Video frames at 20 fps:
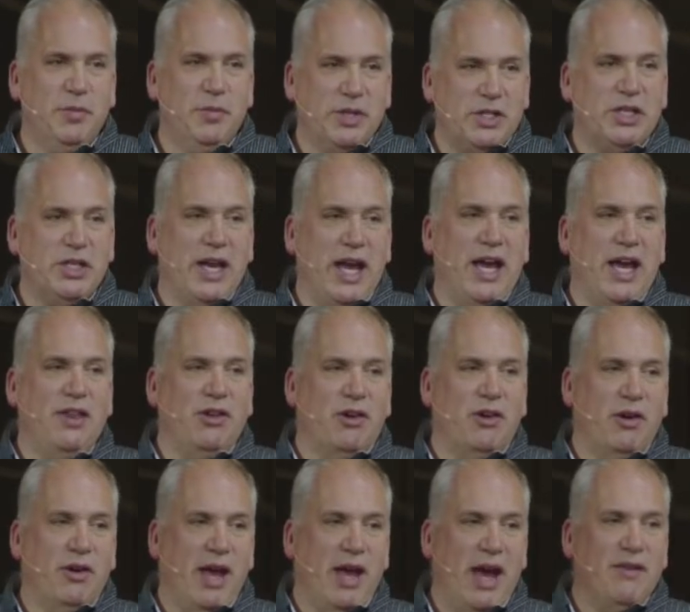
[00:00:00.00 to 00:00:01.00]
But today
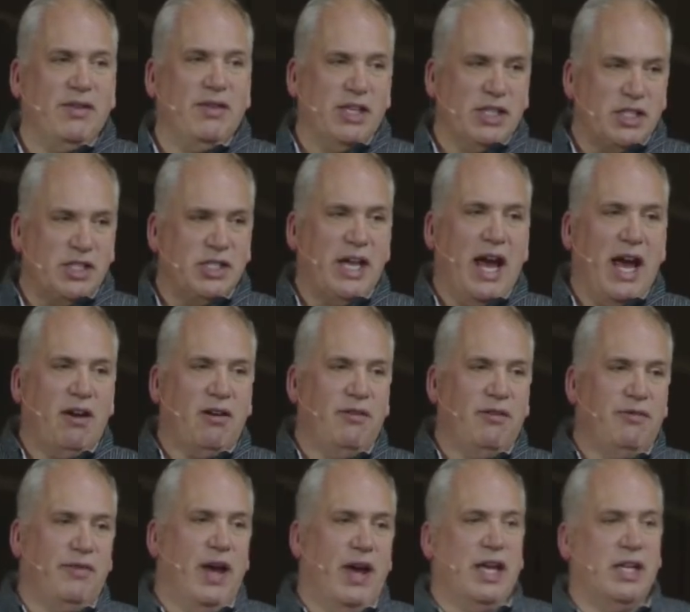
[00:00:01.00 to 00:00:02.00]
they're having to
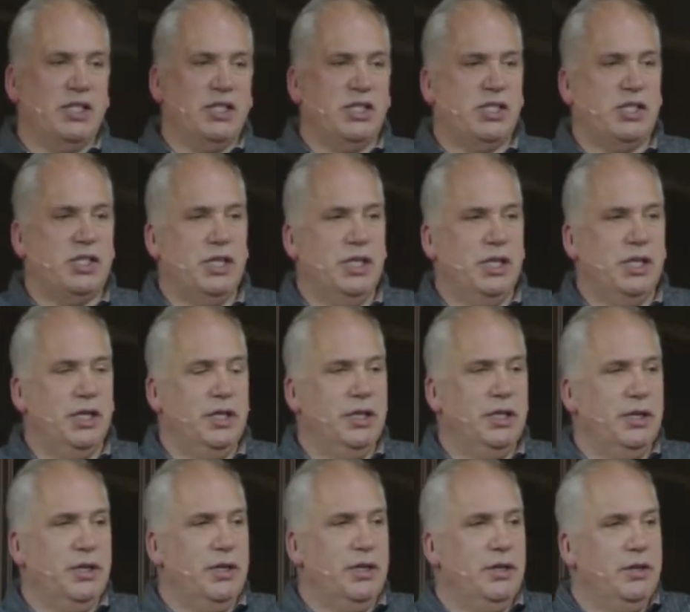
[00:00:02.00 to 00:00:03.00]
sacrifice
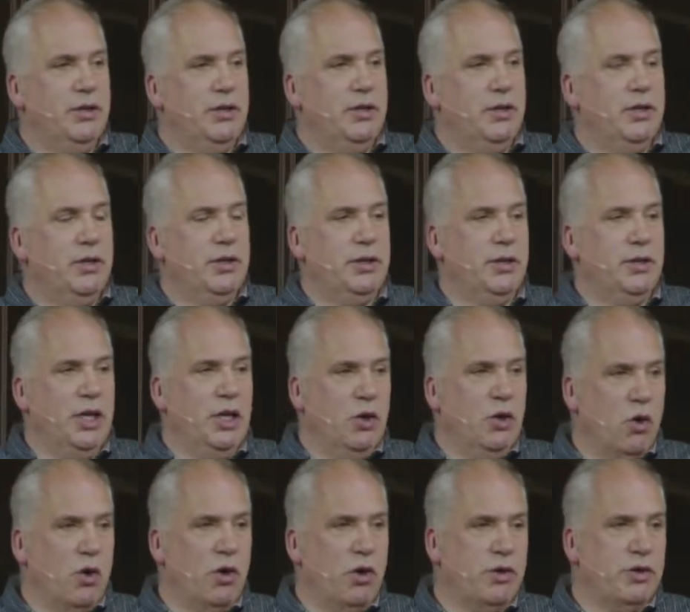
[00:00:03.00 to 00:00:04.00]

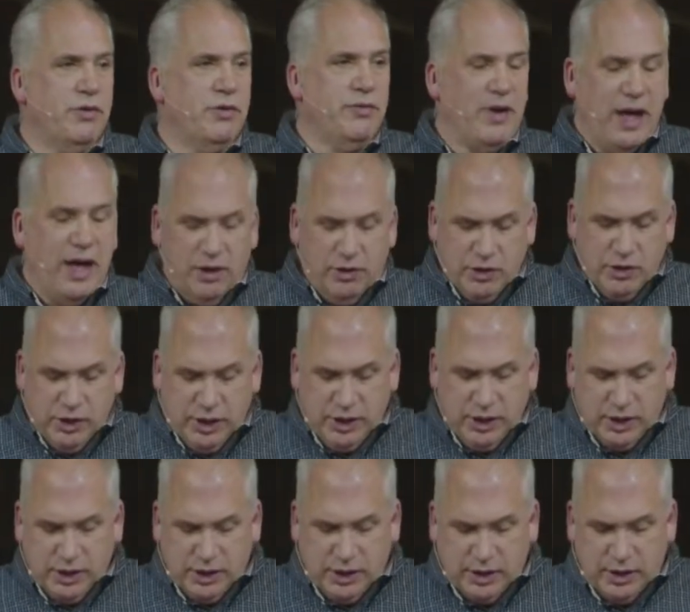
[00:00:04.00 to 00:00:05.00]
in order to follow
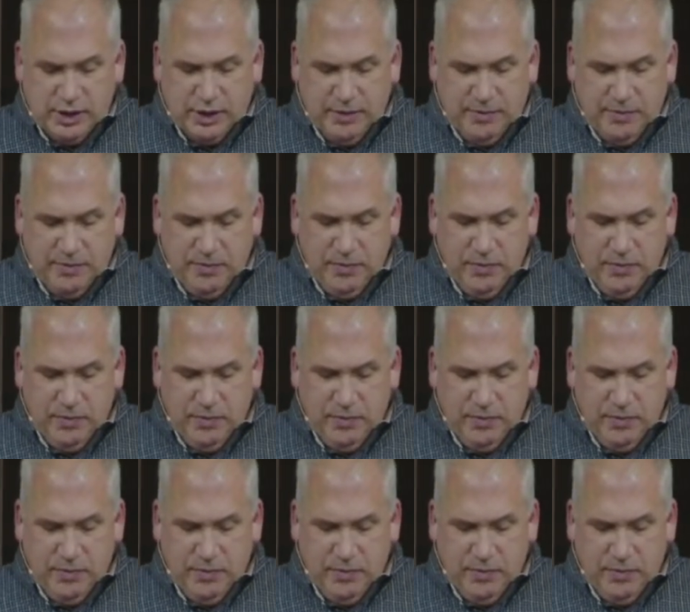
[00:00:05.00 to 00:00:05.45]
Jesus.